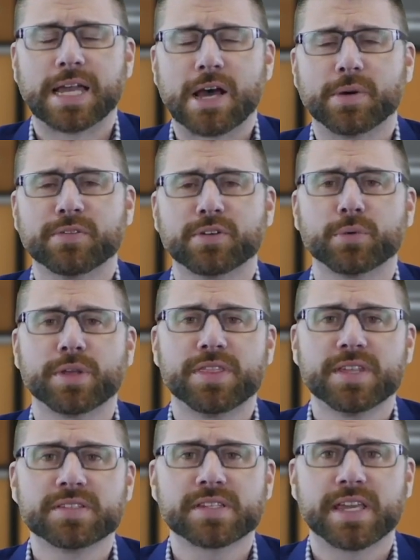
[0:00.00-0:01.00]
However, with
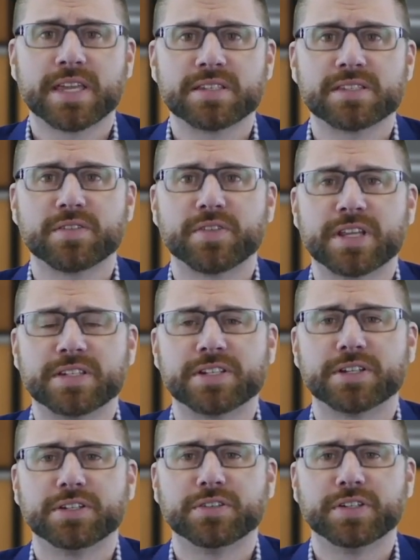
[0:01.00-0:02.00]
this case of anterior